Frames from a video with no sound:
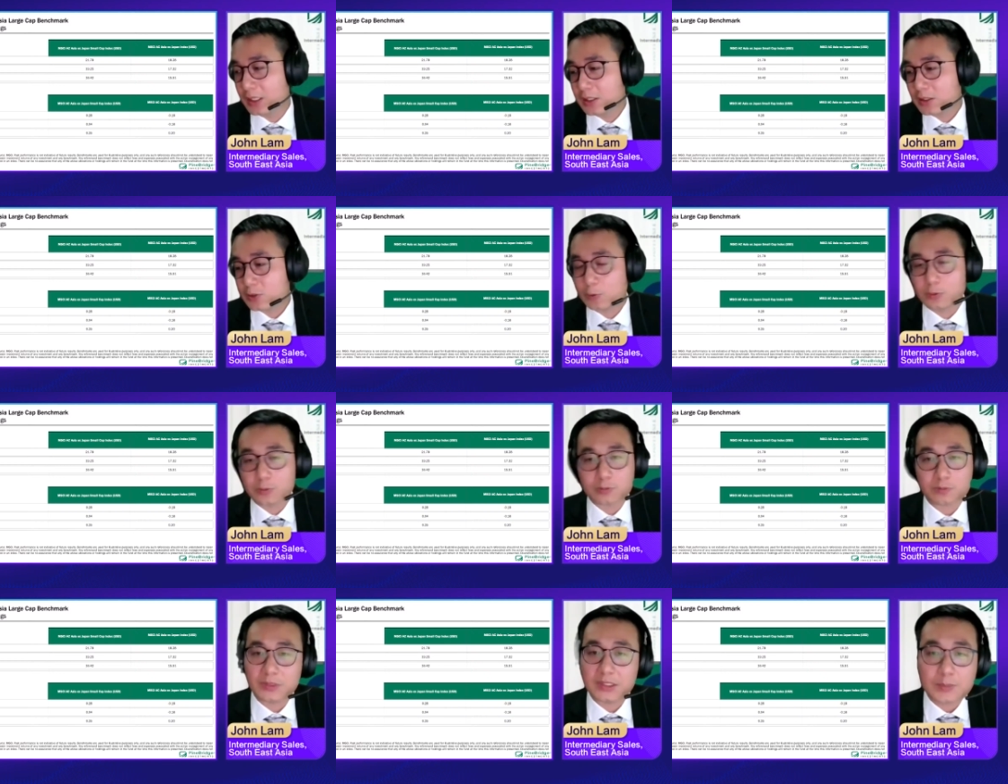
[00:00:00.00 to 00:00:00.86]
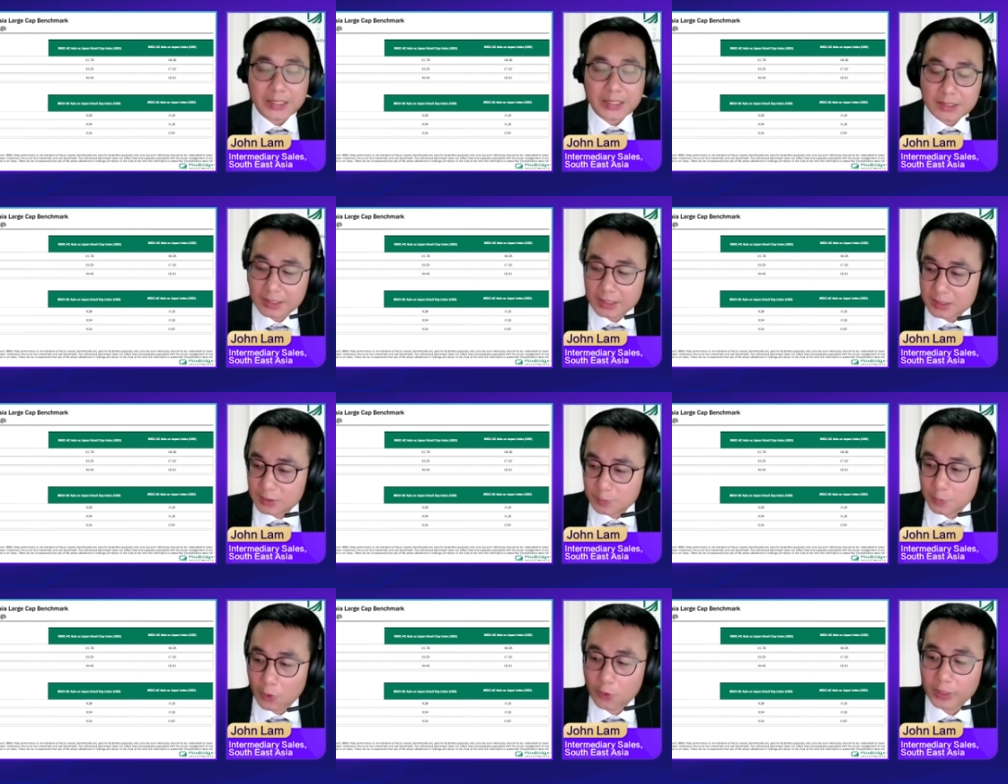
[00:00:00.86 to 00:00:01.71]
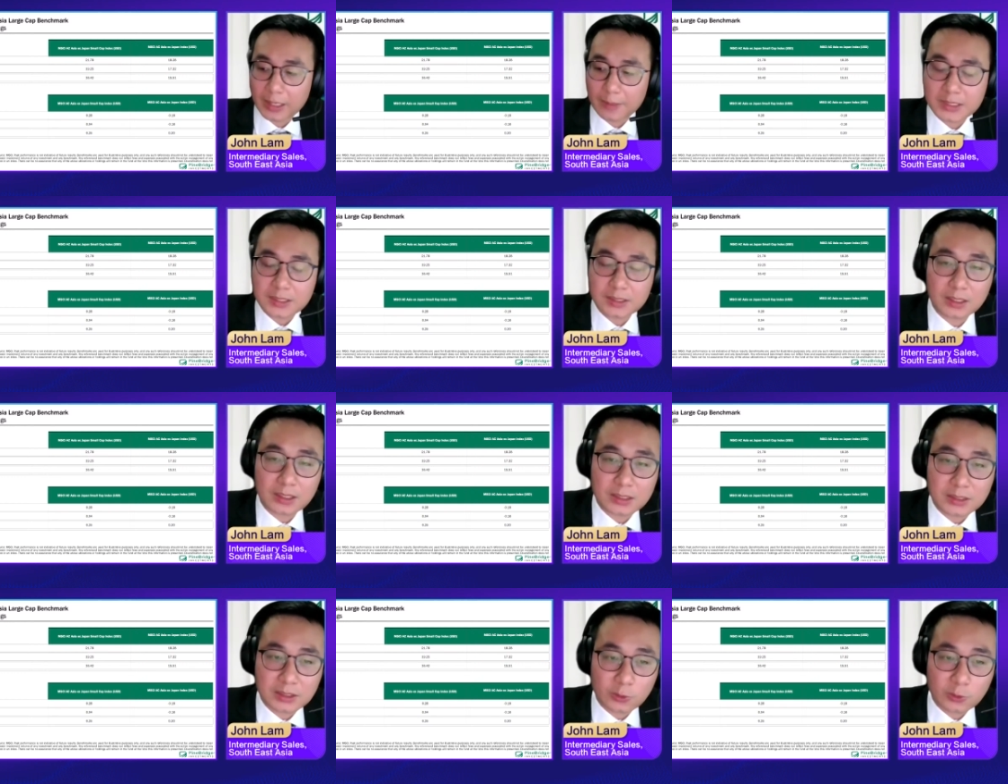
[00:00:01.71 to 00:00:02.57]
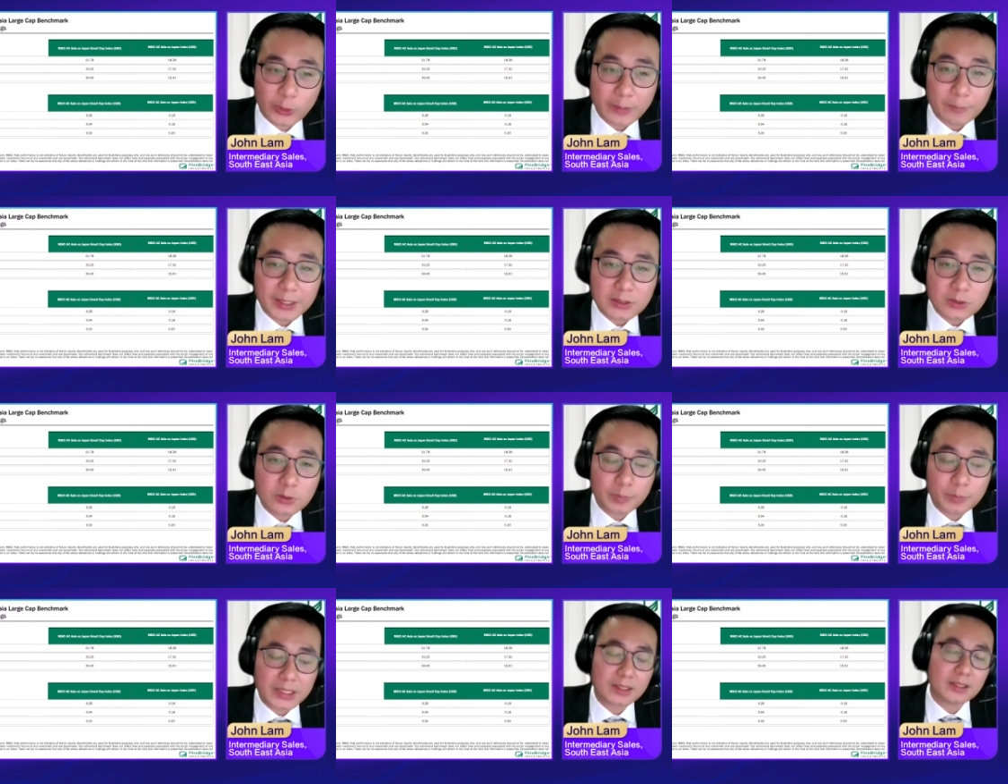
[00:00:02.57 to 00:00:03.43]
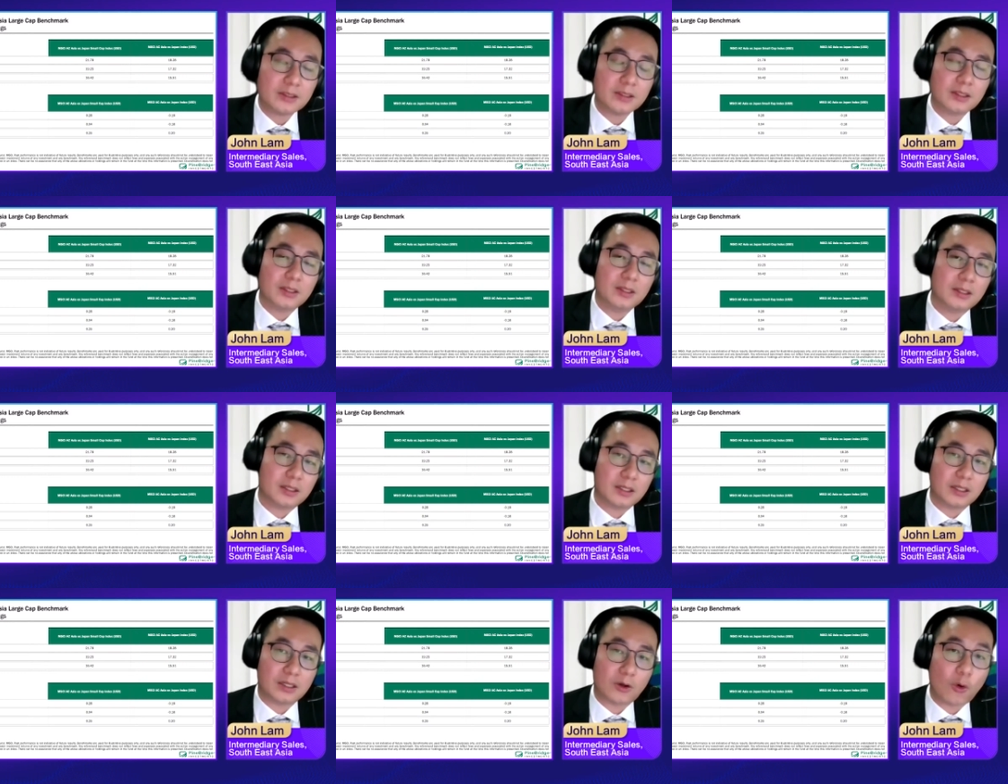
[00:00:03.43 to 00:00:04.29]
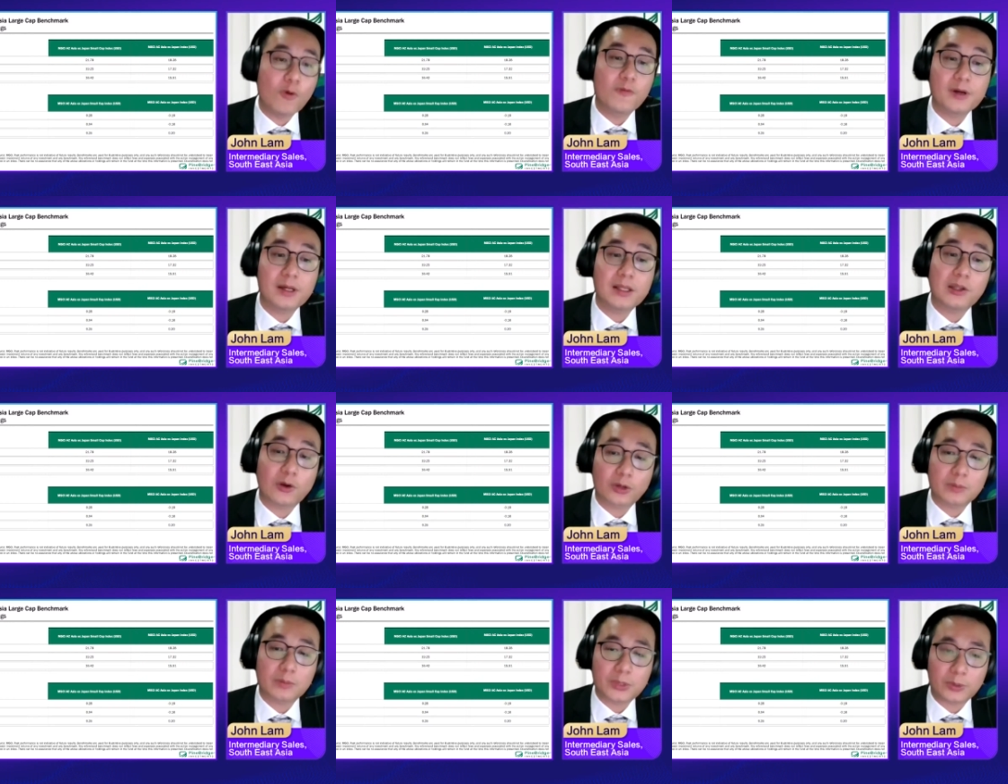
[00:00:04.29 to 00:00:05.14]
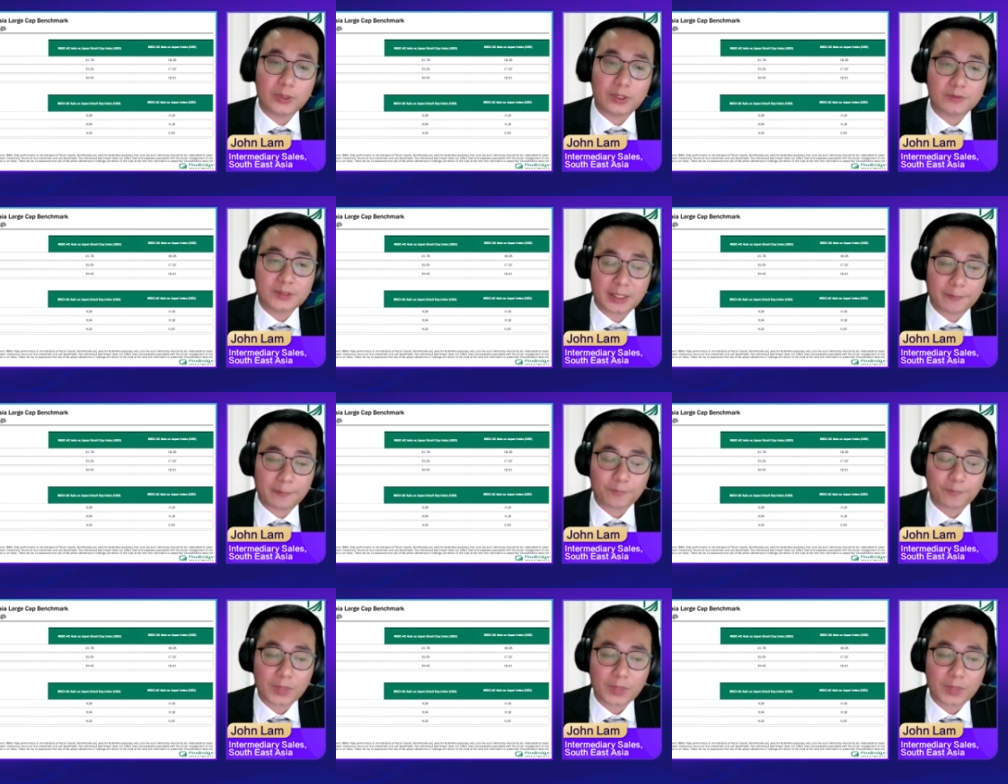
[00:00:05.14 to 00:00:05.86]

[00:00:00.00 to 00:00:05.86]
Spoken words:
So this means that small caps is a great place to be in over a longer period of time.